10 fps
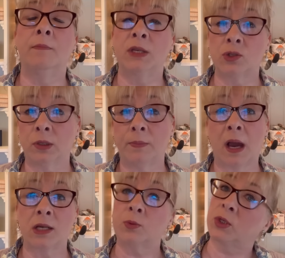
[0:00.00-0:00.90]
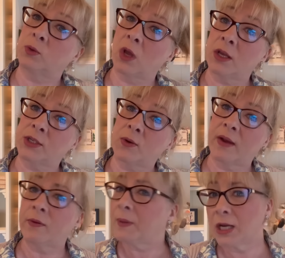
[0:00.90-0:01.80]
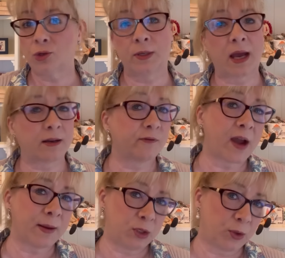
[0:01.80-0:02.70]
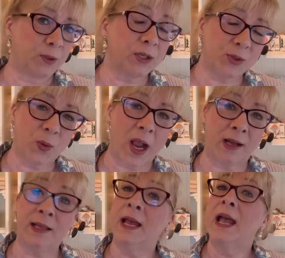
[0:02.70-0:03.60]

mystery box, which will also have a patriotic vibe to it as well.